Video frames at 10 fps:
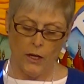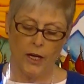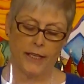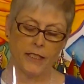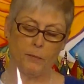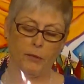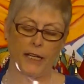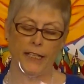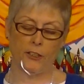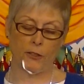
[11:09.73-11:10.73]
I
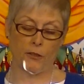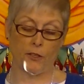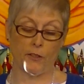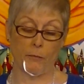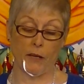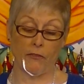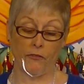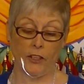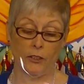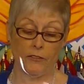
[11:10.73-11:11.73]
explained to her that my
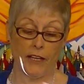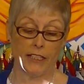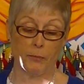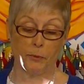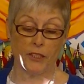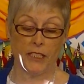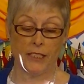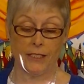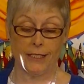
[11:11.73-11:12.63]
field of expertise